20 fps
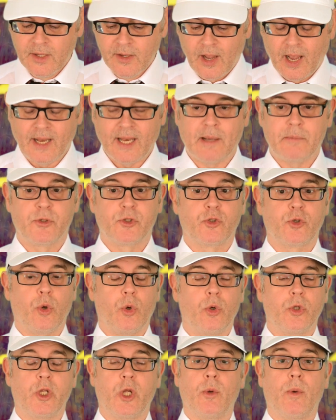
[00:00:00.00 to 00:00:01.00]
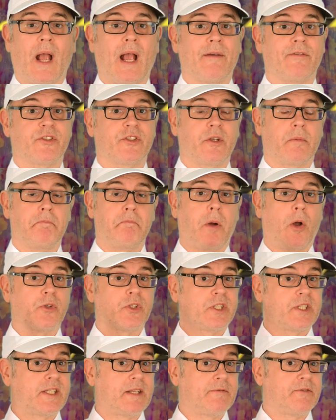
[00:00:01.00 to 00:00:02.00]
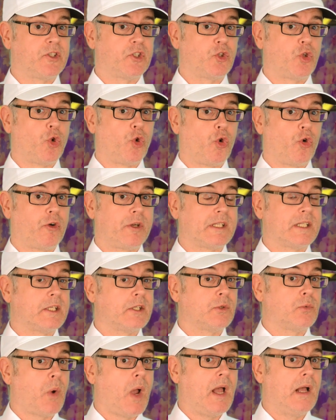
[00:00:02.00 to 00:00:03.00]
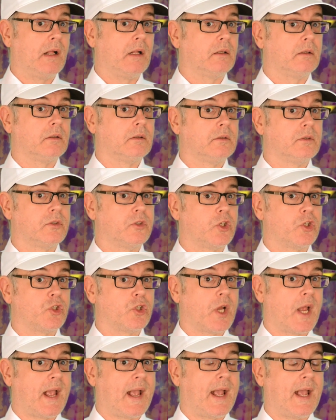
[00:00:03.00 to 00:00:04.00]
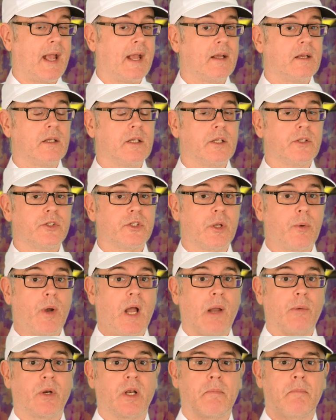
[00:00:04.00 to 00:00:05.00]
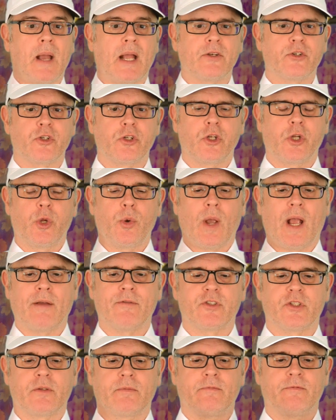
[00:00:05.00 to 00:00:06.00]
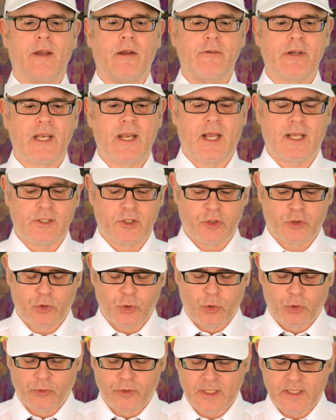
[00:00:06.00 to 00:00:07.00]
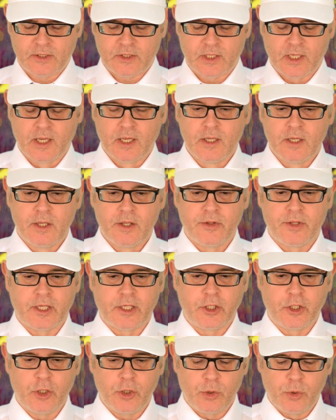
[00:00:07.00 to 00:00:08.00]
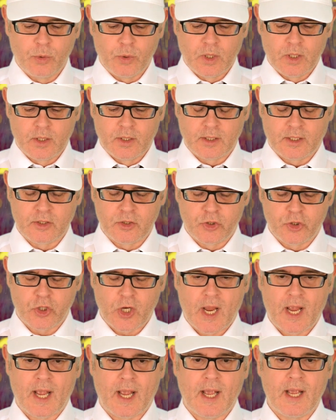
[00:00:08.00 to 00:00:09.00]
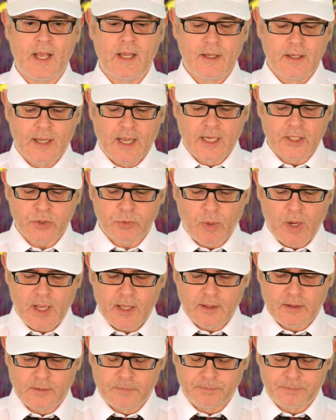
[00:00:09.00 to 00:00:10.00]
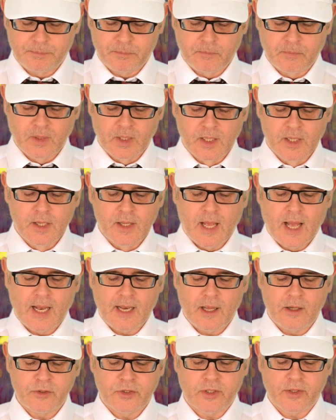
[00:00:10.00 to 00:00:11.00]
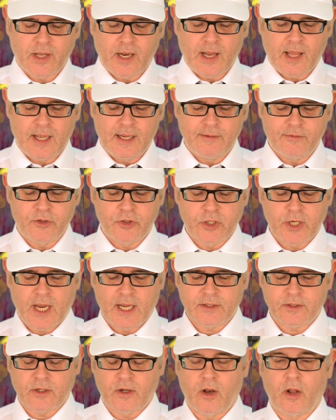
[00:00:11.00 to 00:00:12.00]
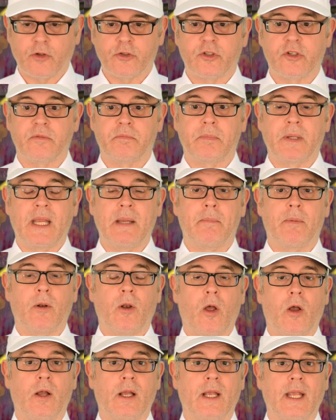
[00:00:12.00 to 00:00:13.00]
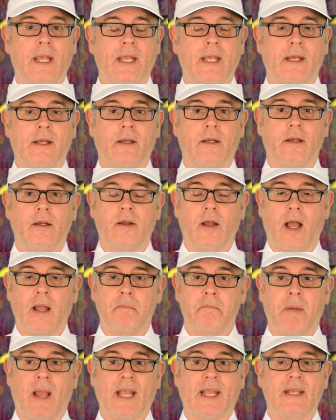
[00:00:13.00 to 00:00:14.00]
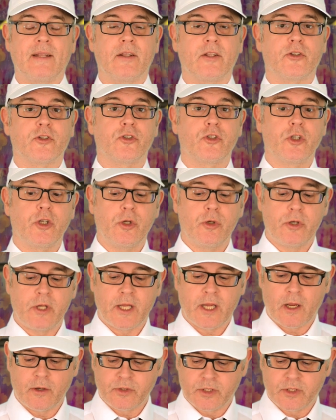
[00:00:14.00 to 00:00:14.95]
And I'm sure you have some positive stories as well to share. So I would imagine you have some very nice stories that you can share as well. Hello to the live chat. Lots of people are here. I'm back in the studio